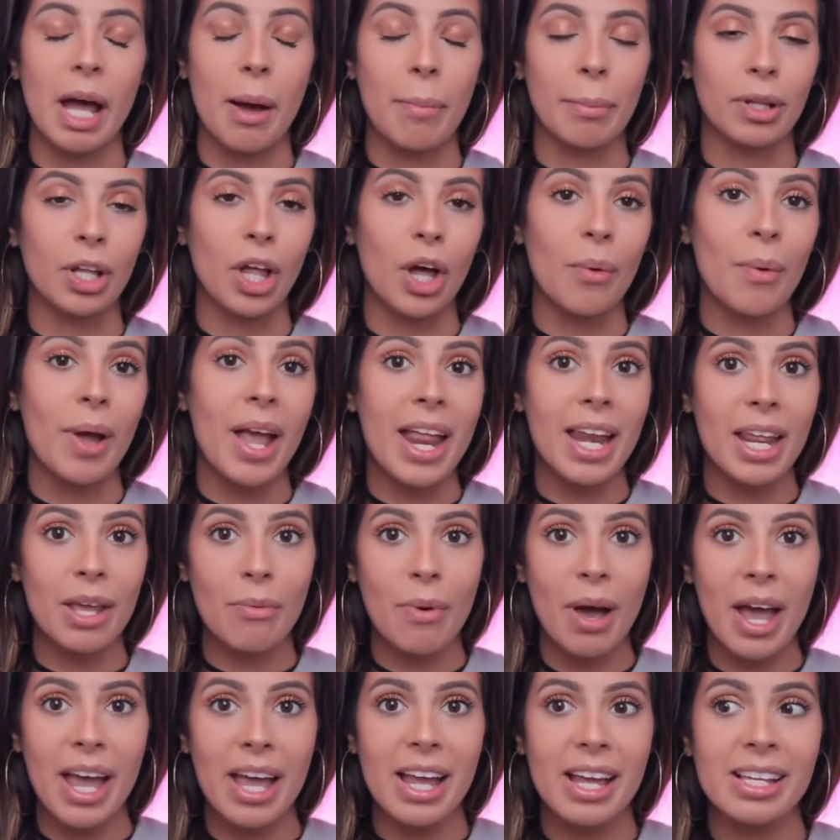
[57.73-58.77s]
down below
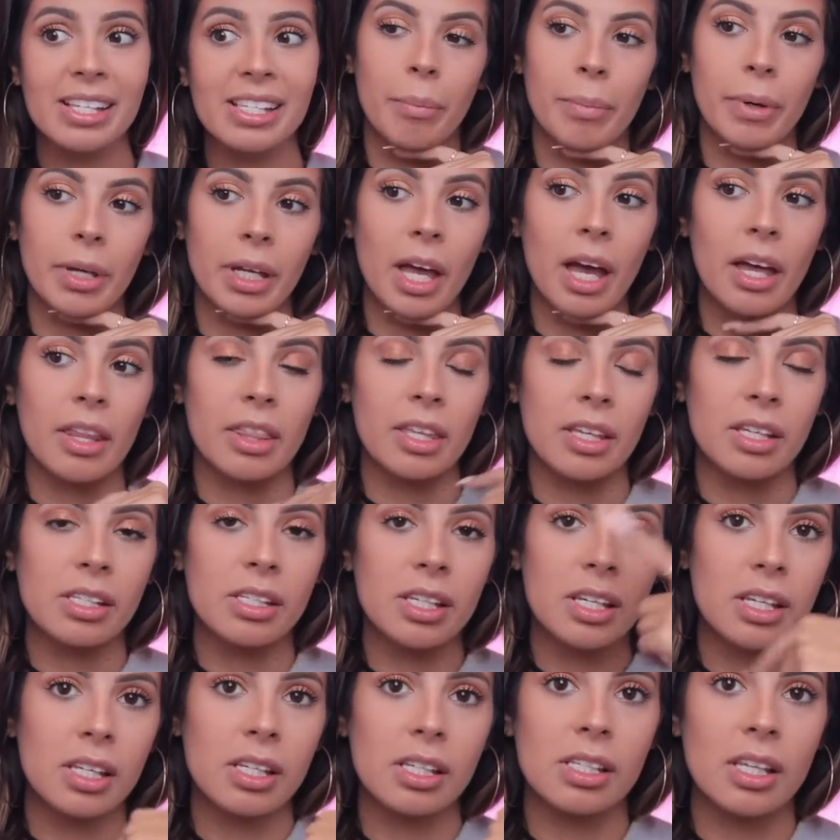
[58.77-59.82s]
anyways. But yeah,
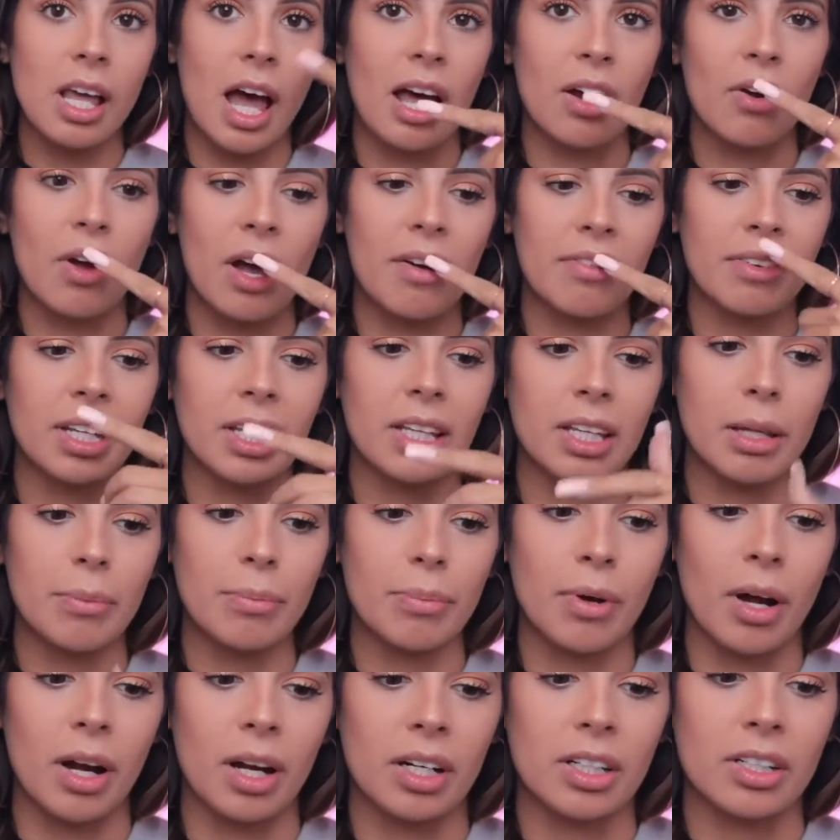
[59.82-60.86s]
this is, I don't have any
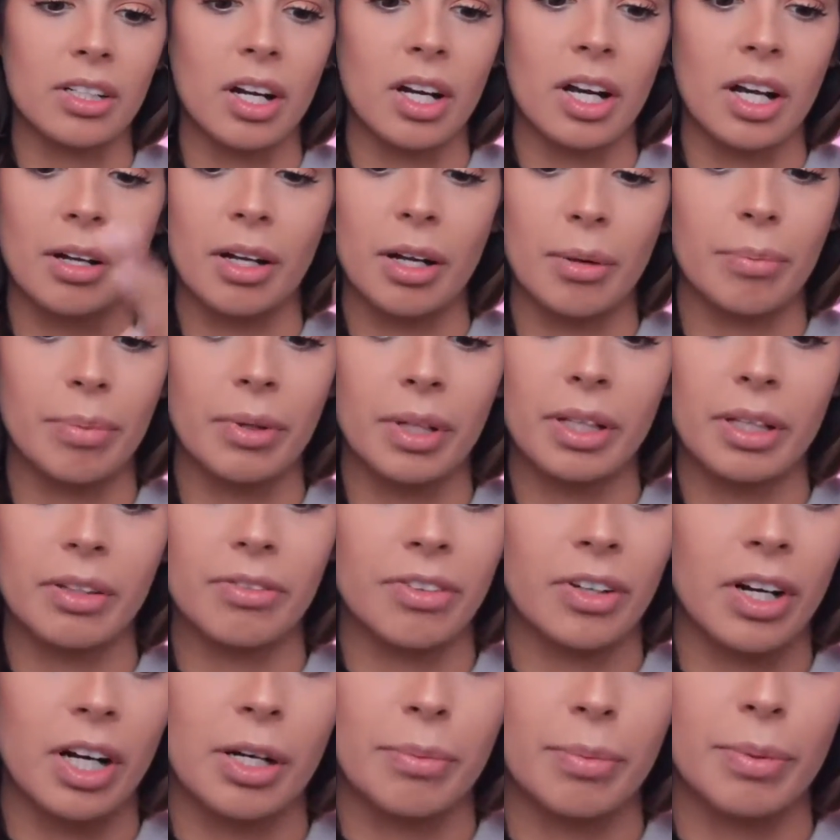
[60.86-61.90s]
lip product on. I completely
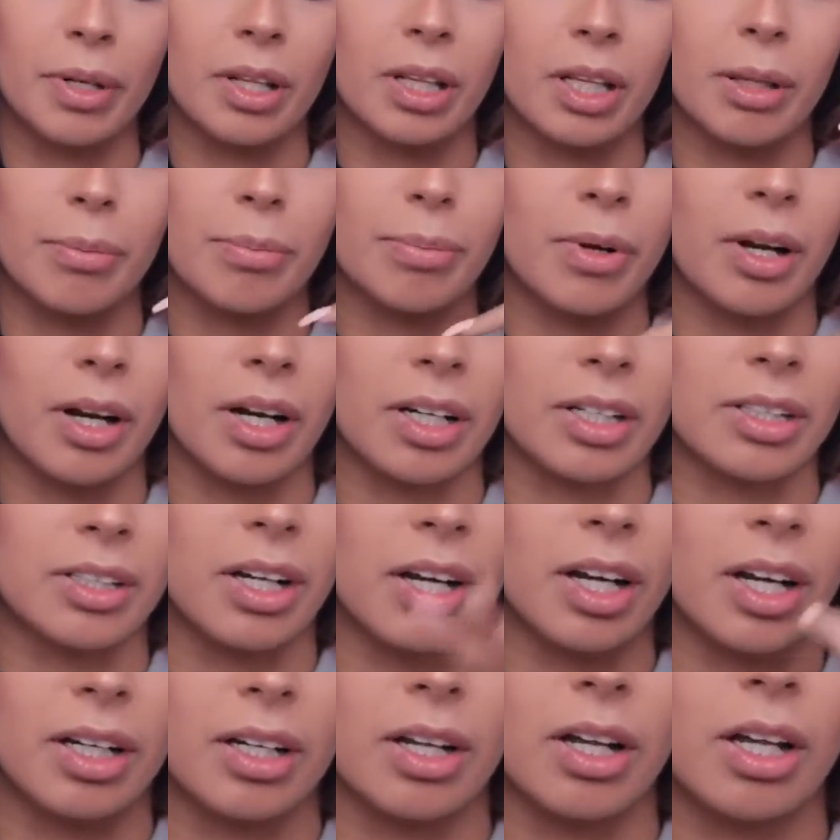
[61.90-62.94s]
forgot to put a lip product
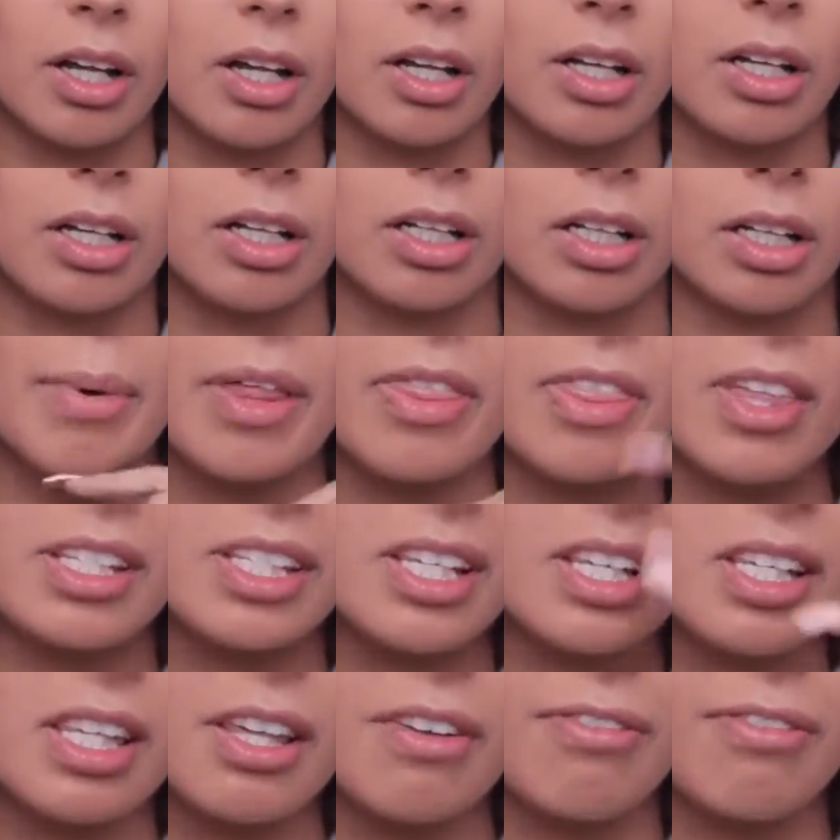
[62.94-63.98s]
on. But this is